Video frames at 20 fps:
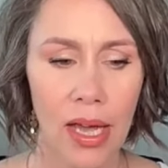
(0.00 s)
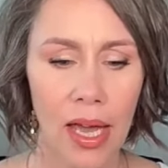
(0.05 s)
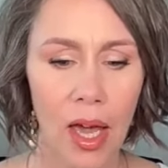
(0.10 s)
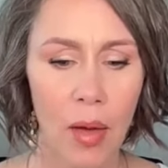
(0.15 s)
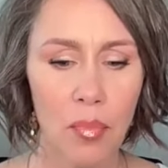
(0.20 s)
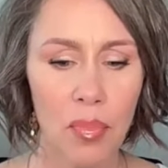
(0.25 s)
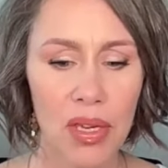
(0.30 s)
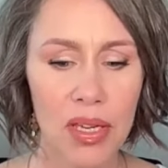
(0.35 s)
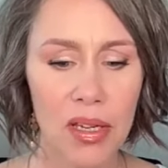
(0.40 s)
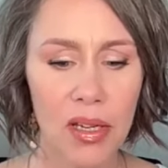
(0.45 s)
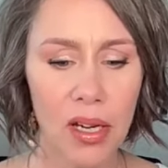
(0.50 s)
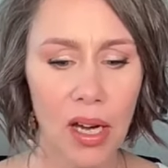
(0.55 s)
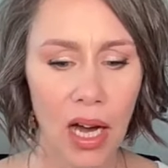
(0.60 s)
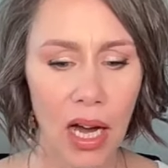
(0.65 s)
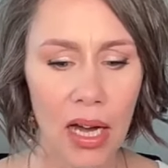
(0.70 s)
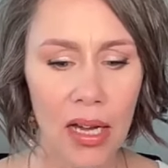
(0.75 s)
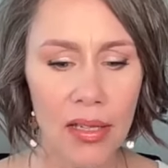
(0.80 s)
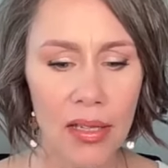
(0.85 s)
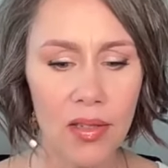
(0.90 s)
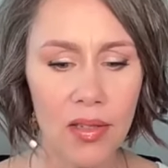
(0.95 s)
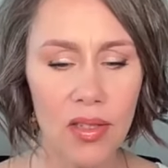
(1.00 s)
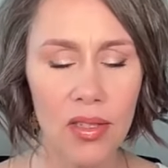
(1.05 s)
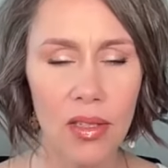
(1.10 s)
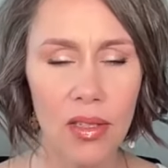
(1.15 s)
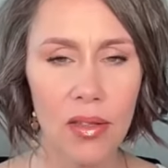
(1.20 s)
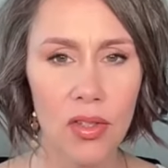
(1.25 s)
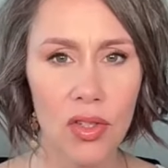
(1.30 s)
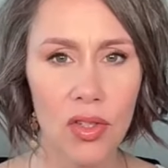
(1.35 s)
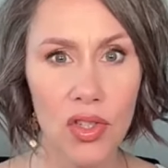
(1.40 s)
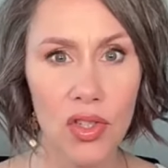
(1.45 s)
And because
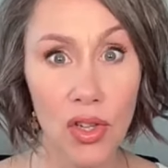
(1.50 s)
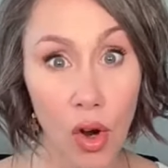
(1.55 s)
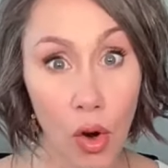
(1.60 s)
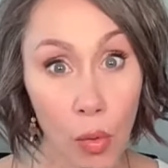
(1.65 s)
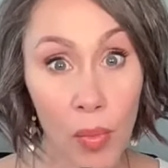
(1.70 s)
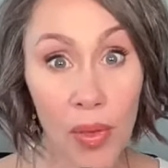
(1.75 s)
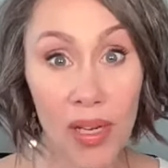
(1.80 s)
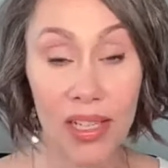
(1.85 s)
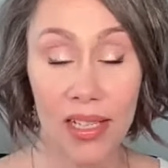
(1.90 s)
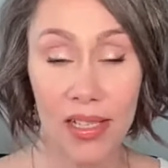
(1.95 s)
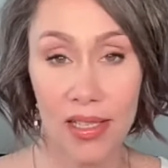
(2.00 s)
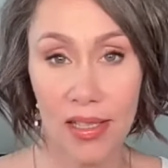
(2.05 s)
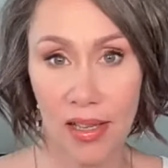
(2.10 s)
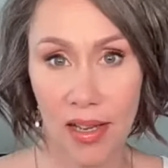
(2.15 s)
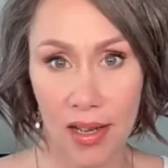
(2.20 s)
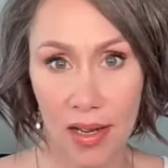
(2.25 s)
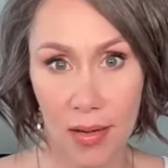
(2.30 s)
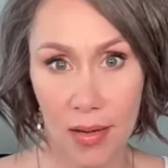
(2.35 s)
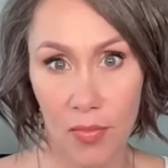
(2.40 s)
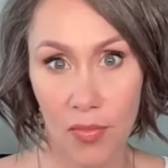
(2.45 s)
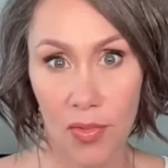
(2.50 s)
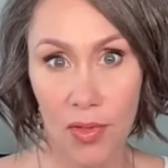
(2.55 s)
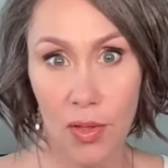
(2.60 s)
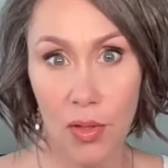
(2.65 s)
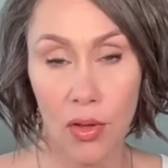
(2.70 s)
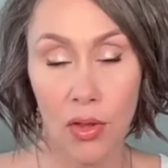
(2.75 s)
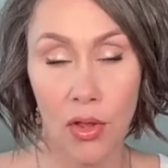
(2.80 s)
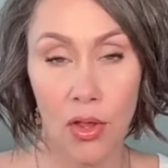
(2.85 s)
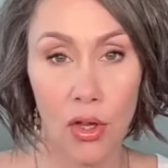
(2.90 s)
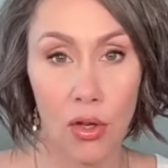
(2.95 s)
so many times
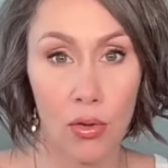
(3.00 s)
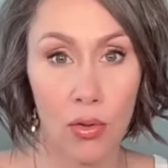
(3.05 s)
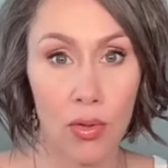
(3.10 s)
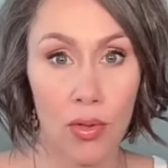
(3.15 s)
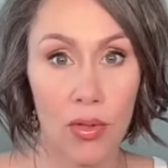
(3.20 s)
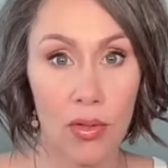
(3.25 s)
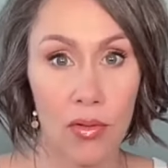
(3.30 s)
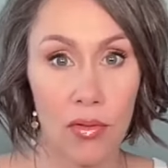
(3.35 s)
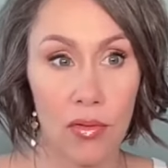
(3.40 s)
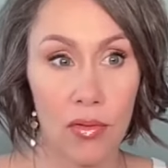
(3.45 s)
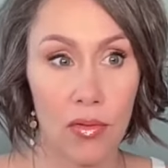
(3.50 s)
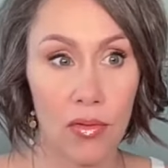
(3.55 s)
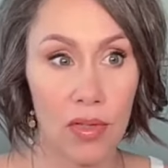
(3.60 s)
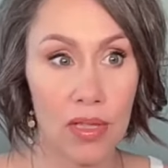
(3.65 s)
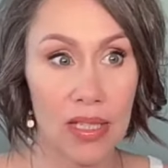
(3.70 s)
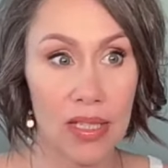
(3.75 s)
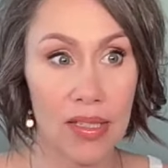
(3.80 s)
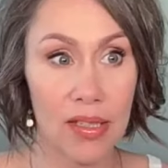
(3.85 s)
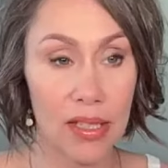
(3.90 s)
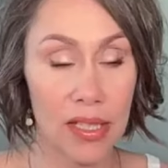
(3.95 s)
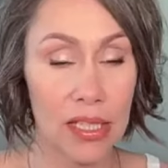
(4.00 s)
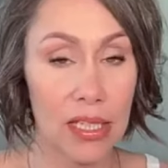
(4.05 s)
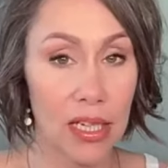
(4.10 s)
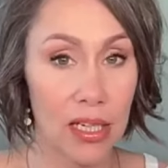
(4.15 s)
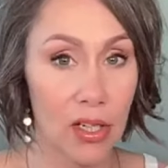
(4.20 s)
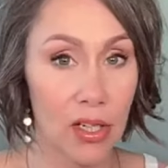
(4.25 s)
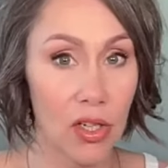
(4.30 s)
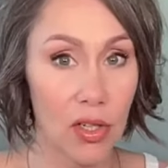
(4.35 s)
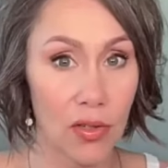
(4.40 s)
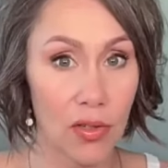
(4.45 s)
those
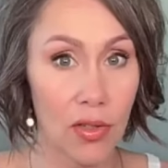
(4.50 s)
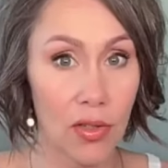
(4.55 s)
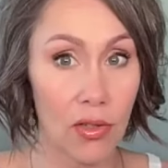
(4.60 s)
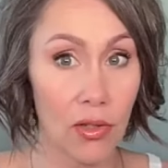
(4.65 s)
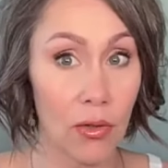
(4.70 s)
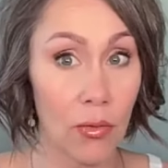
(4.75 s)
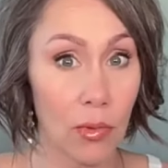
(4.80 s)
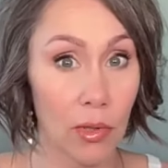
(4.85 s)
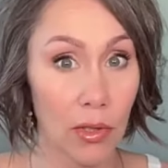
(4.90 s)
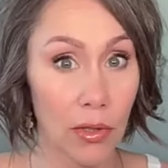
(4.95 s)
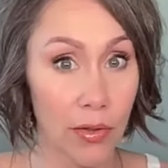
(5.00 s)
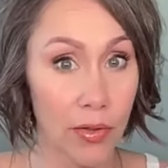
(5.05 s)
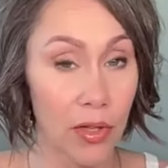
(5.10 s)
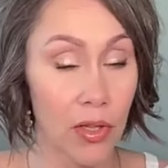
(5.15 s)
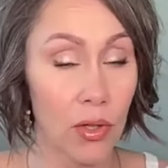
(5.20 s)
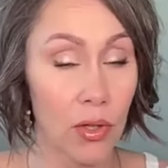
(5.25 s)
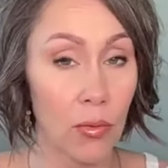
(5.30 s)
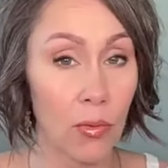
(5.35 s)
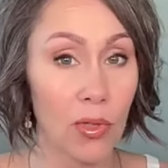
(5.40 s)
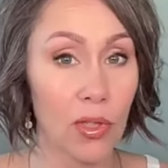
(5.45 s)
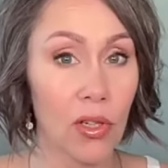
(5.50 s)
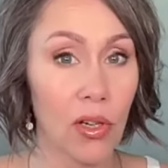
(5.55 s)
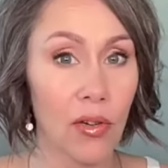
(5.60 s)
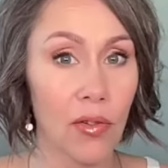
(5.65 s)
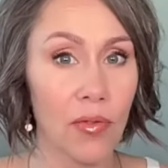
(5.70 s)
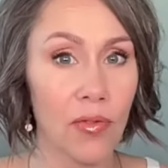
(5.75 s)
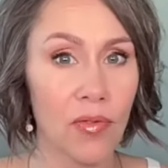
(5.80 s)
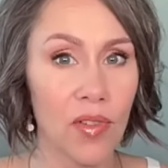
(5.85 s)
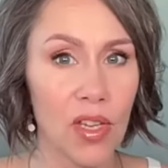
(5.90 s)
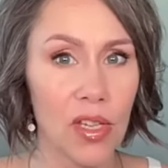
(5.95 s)
sensations in your world that you would call
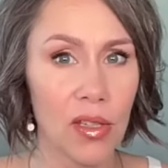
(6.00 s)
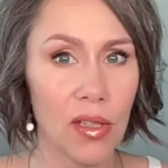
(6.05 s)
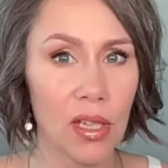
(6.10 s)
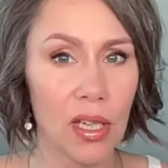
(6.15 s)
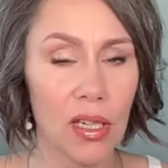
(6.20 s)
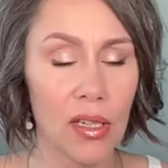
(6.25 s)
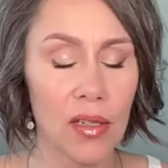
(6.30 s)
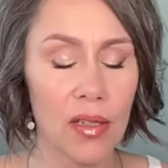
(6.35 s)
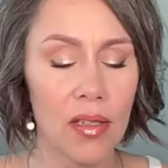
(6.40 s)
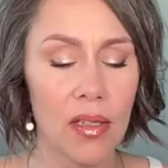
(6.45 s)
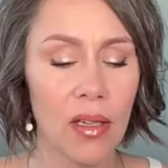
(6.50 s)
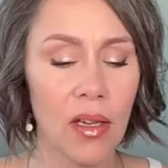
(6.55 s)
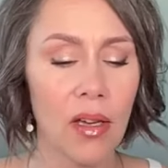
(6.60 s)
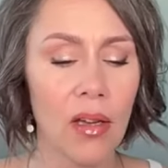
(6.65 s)
feelings